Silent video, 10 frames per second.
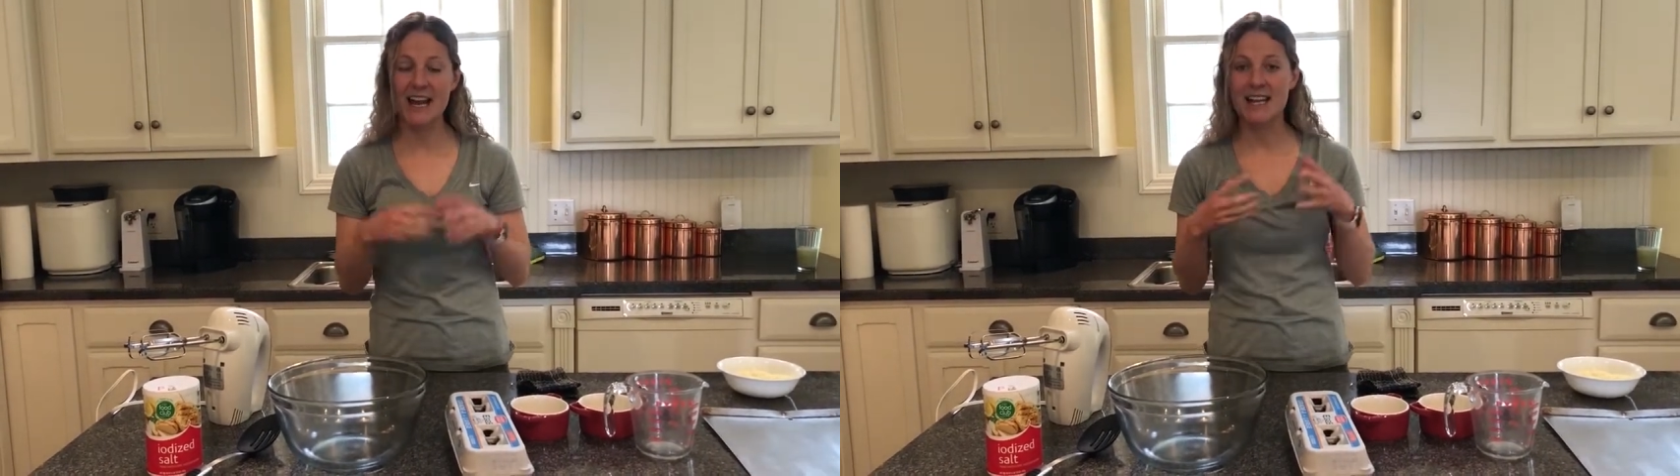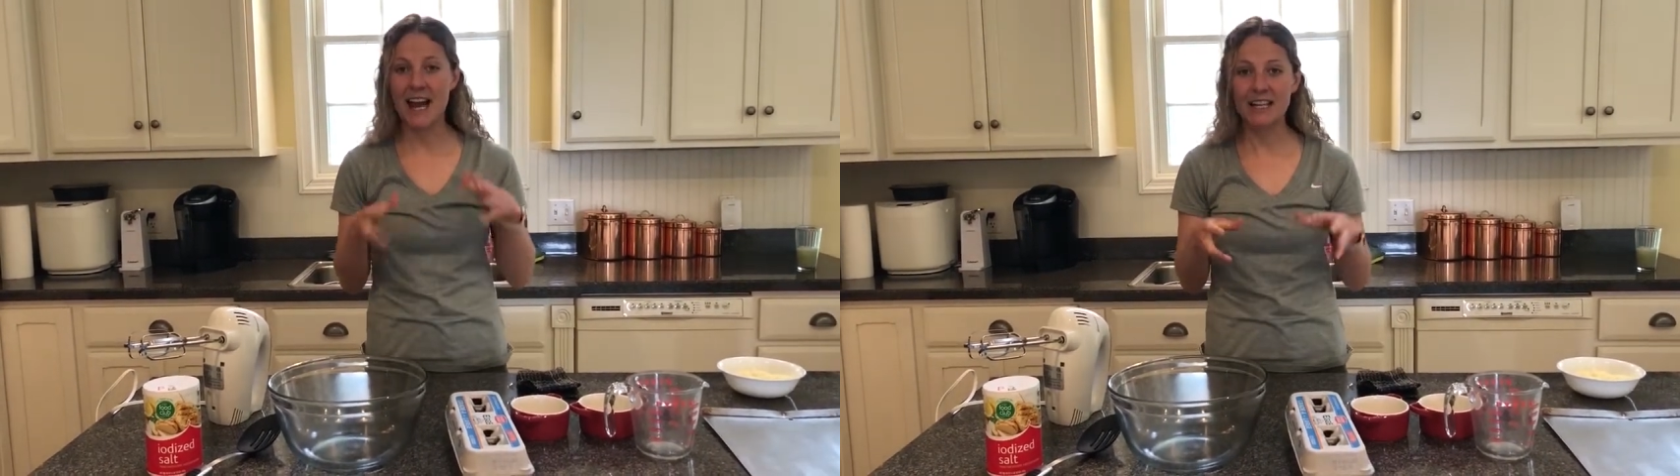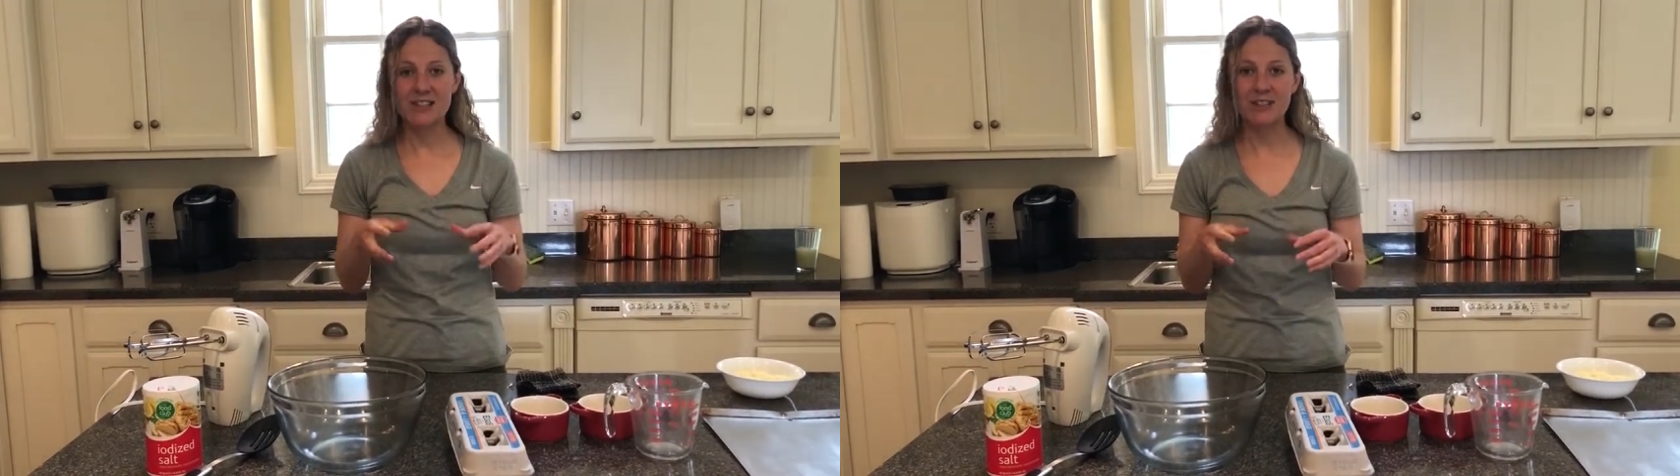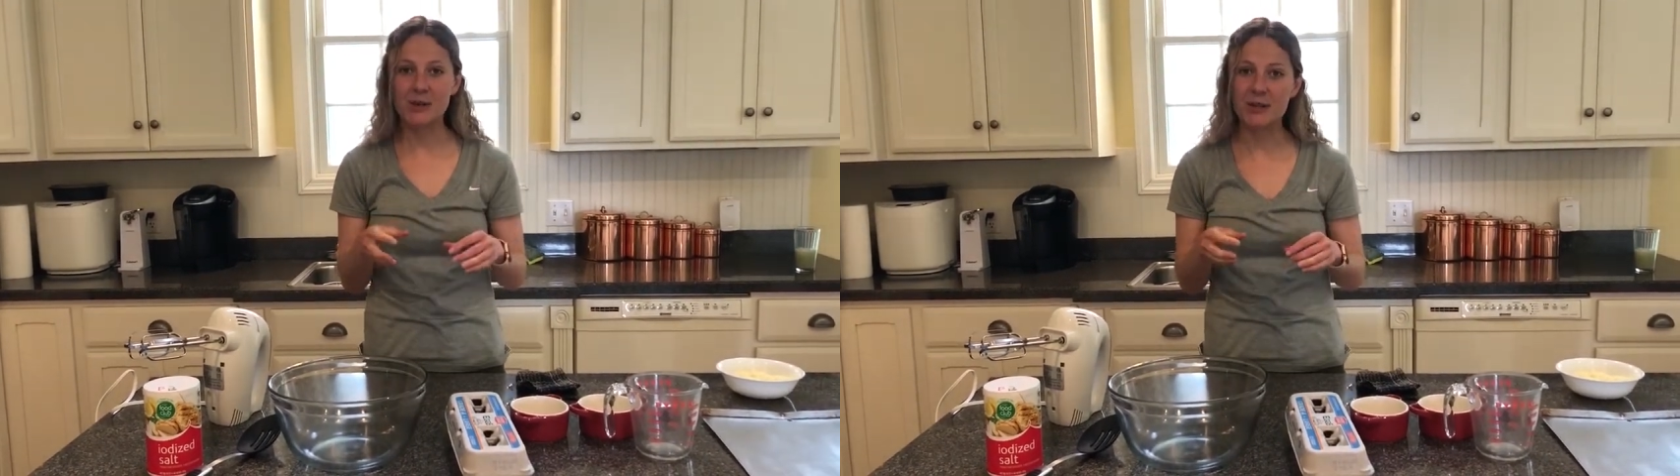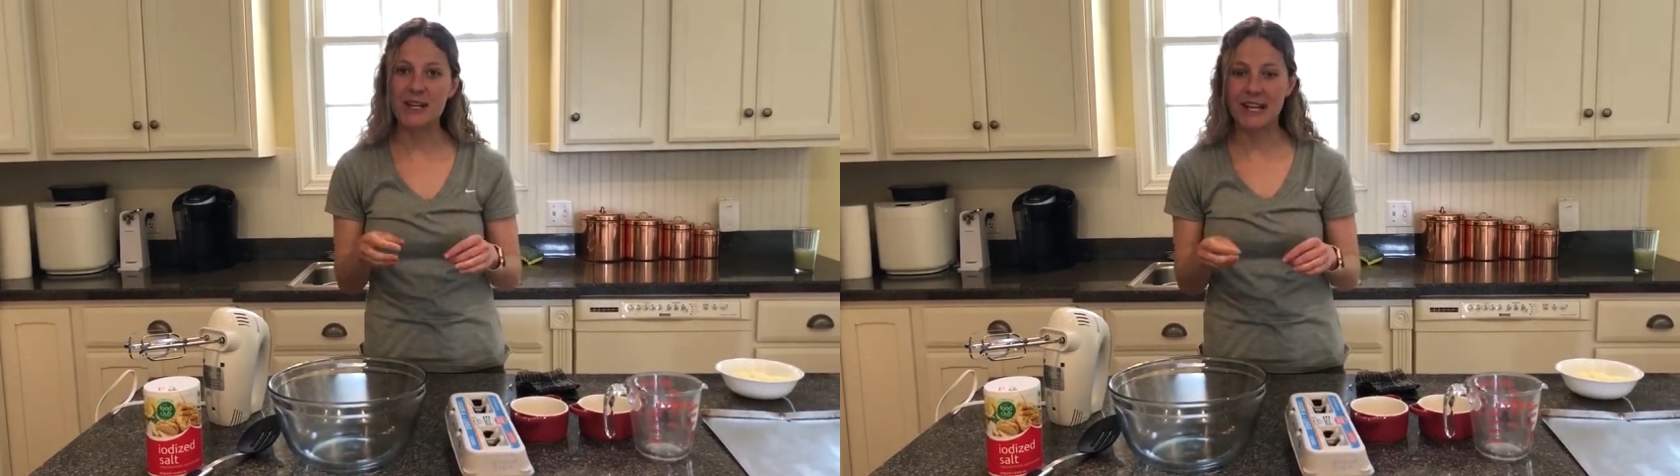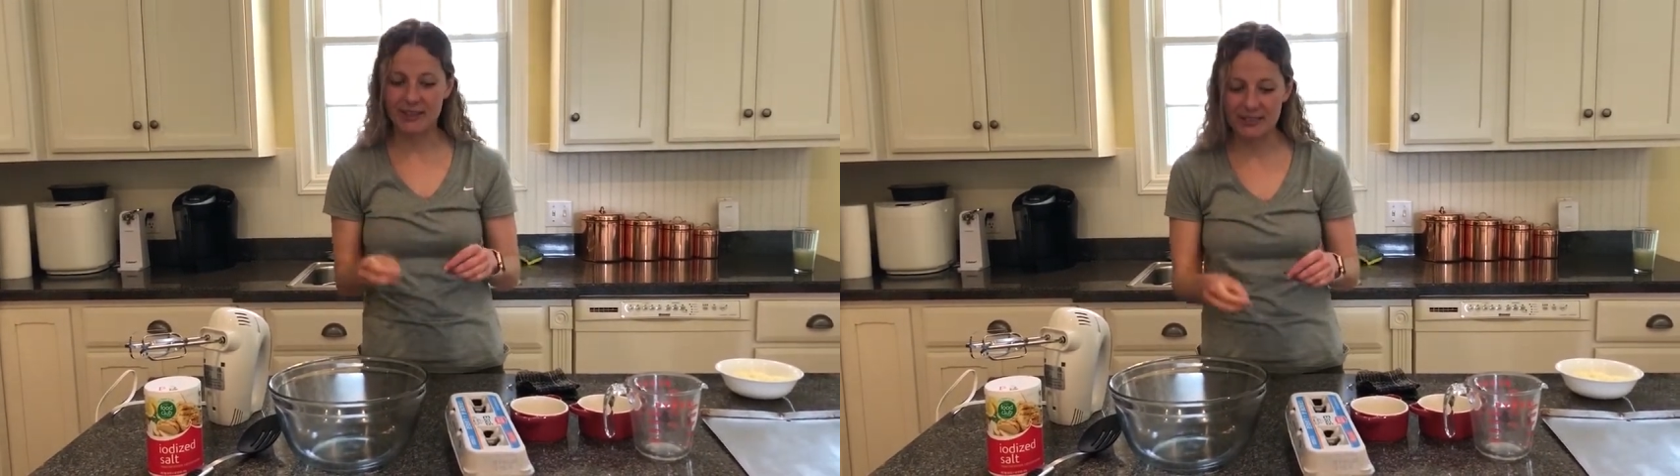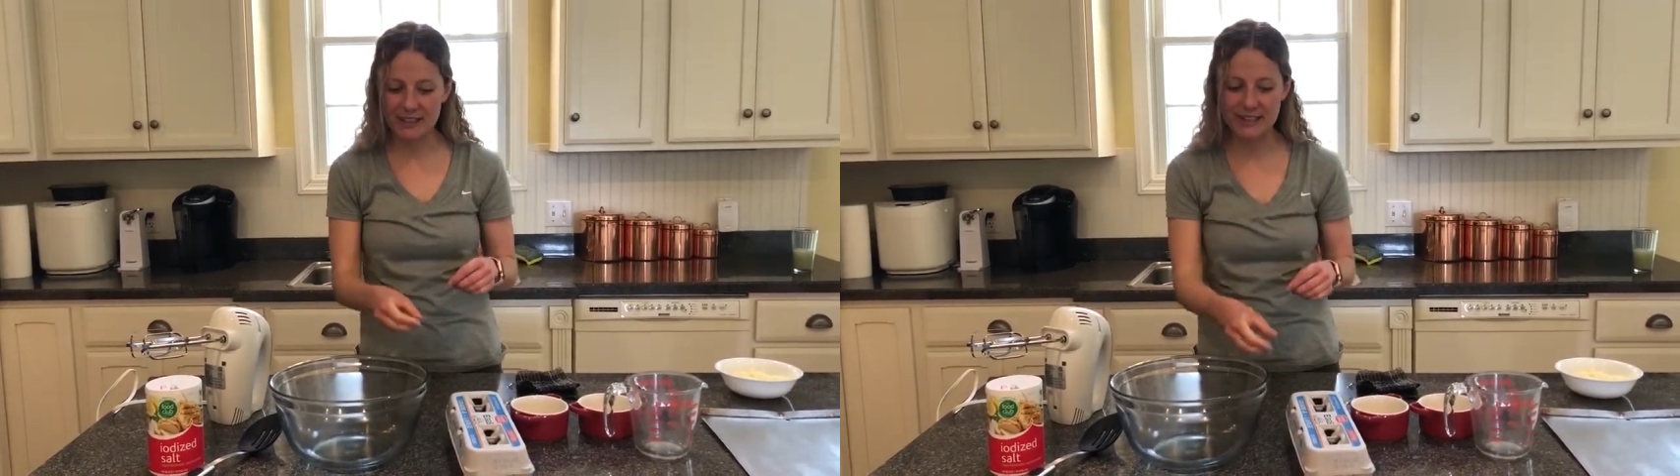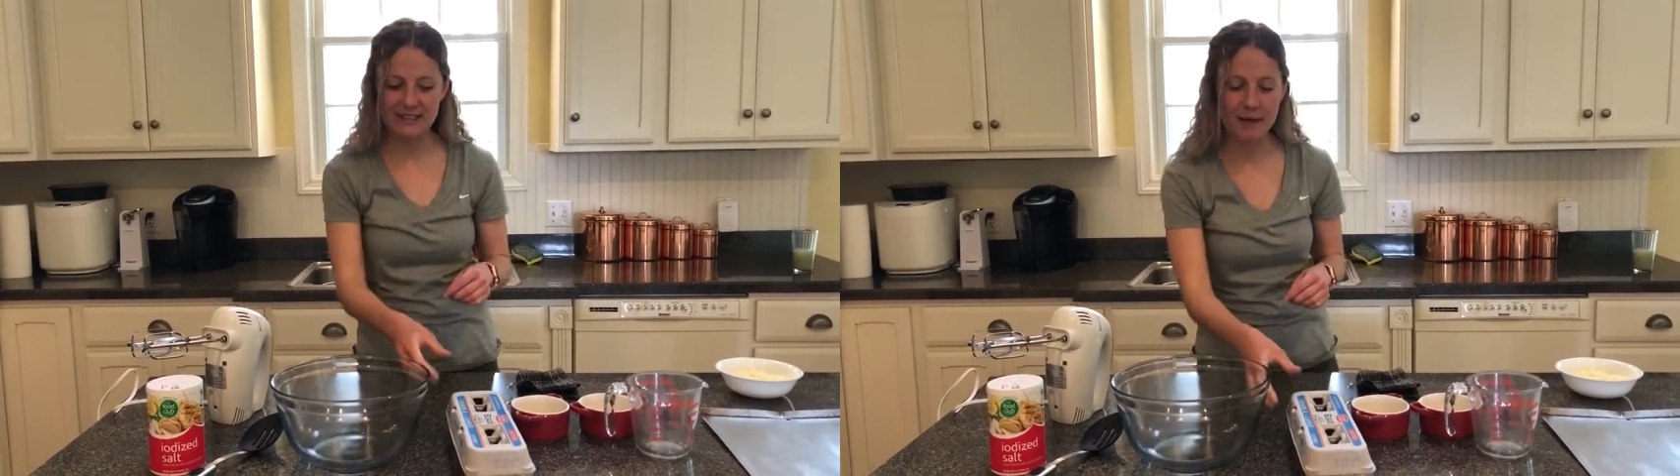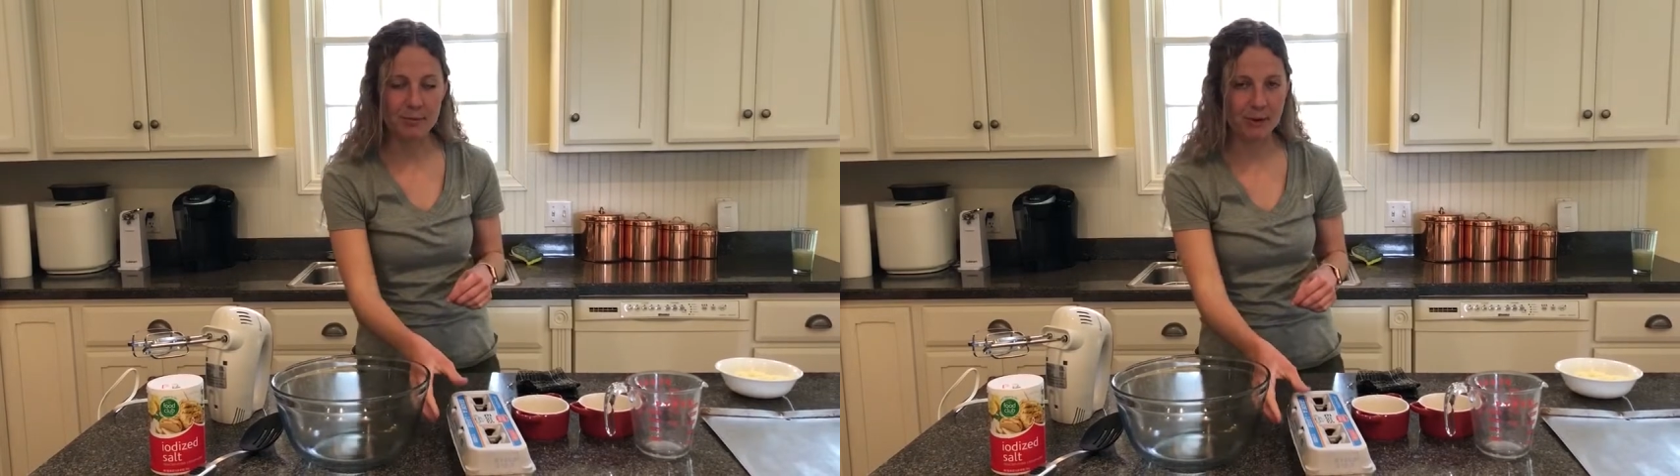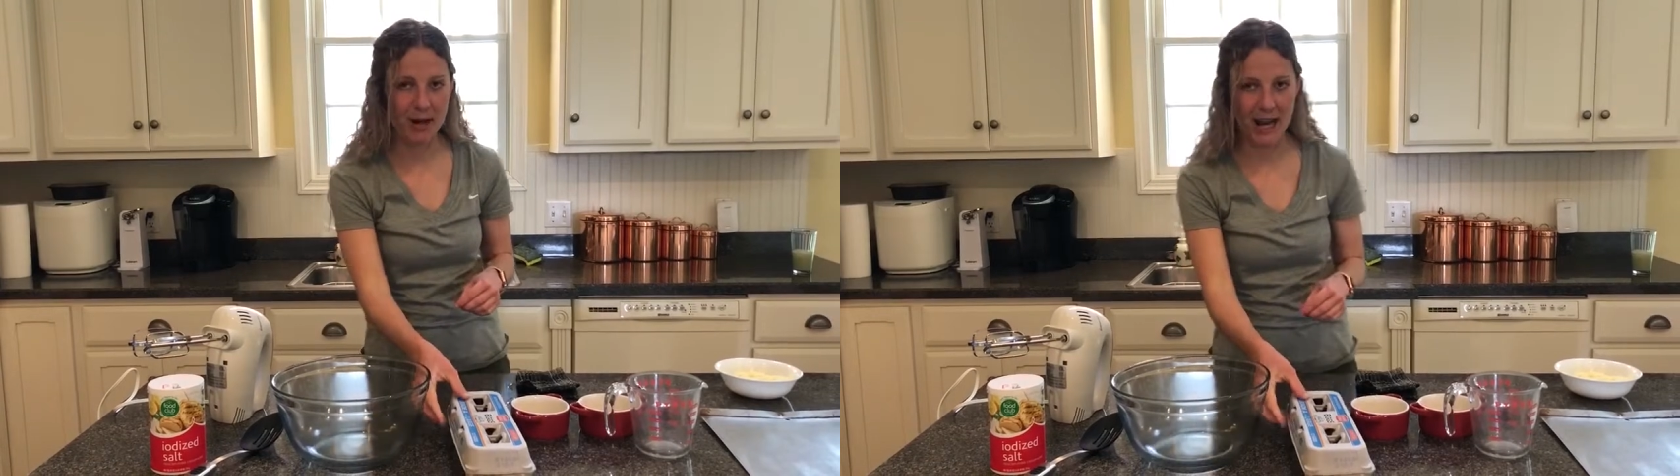Next, you're going to carefully
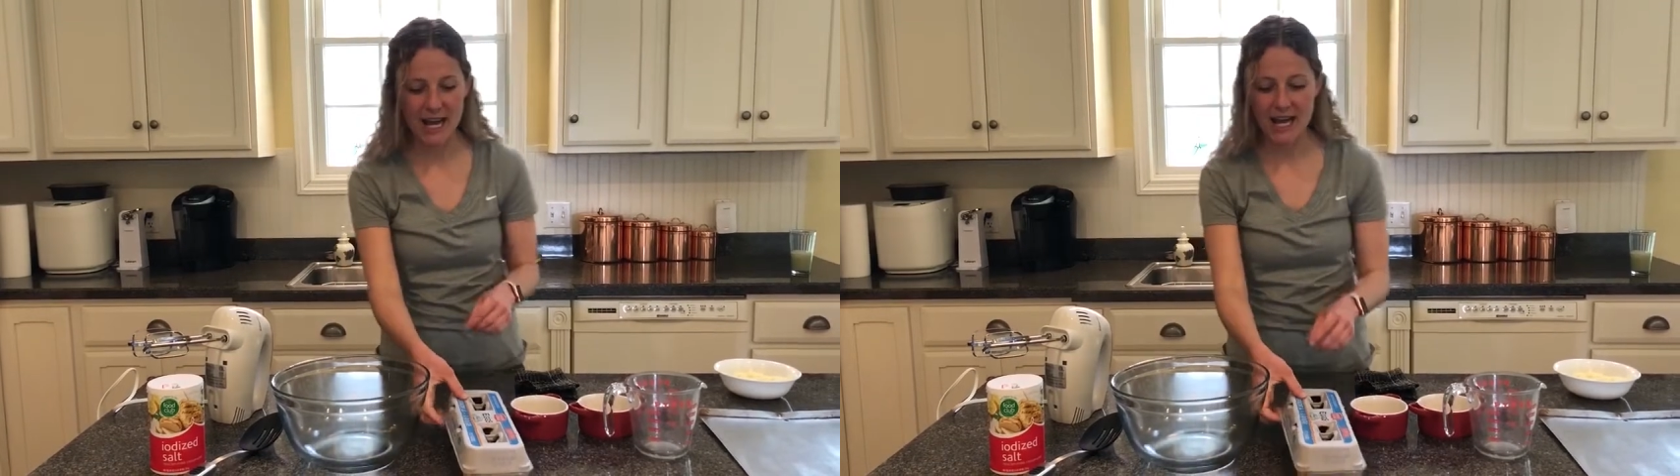separate